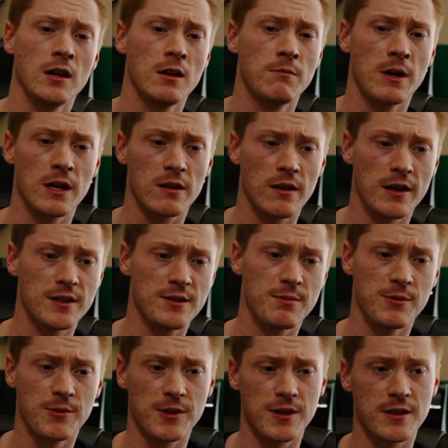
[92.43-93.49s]
my client's
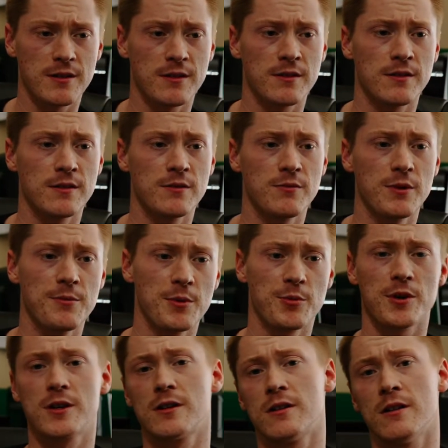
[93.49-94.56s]
been working on we've been
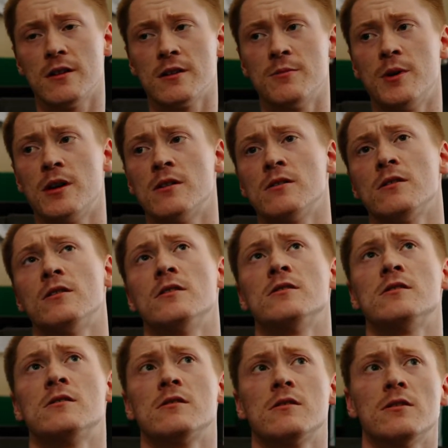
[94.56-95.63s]
working a lot about
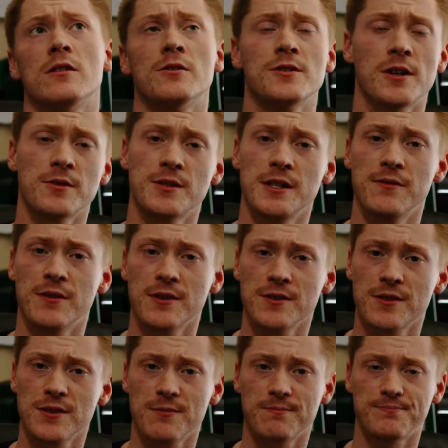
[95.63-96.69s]
on closeout
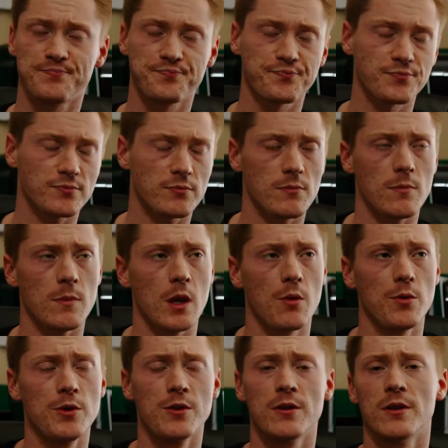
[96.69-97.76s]
defense,
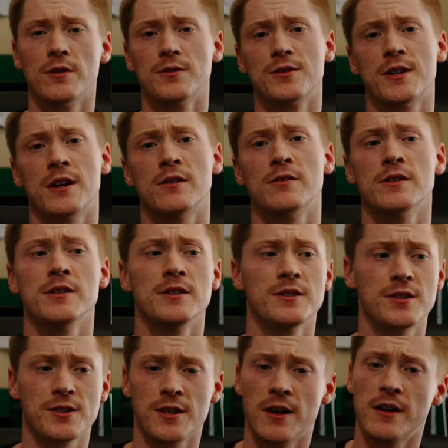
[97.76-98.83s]
where you close out and then
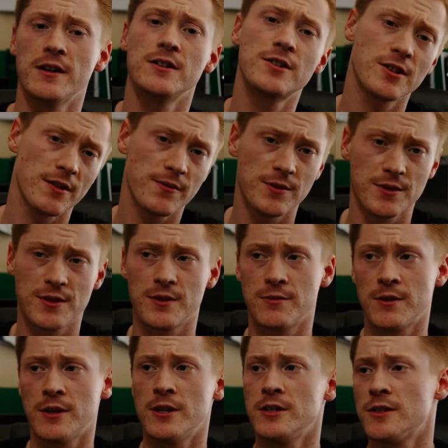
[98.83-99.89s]
slide, shuffle to the
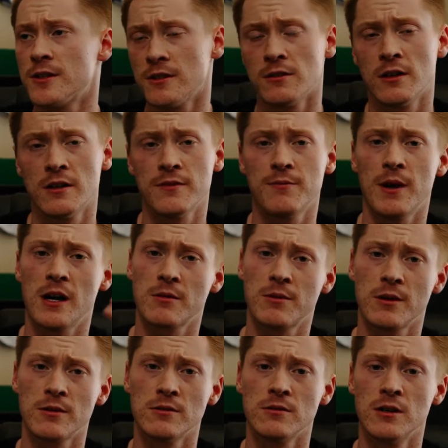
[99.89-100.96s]
right, to the left, back
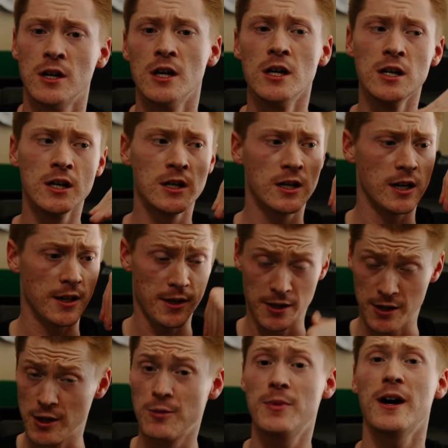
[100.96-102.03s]
pedal, and then
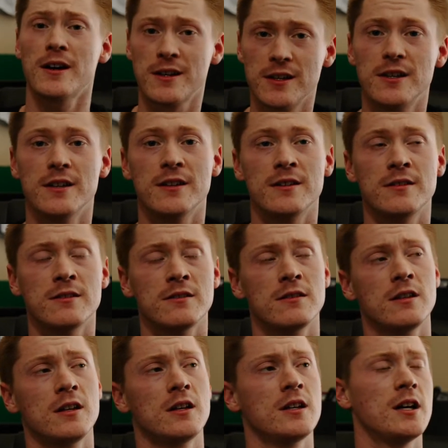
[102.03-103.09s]
go back again
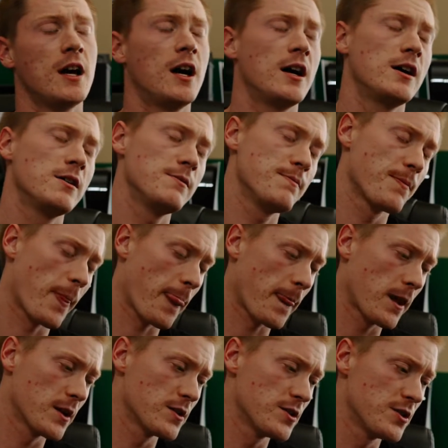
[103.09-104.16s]
um,
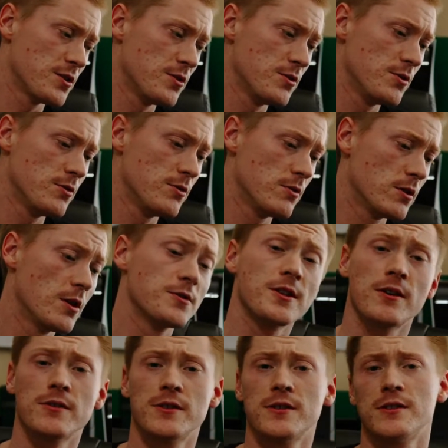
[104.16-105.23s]
to close
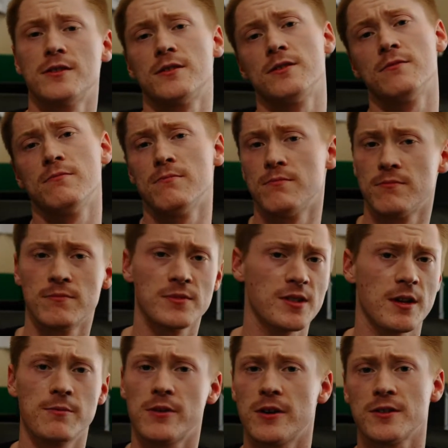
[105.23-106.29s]
out and then
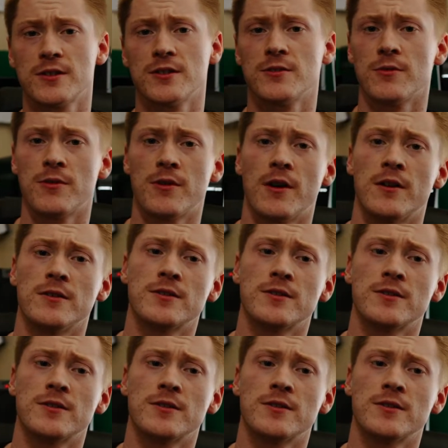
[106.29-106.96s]
same process with that.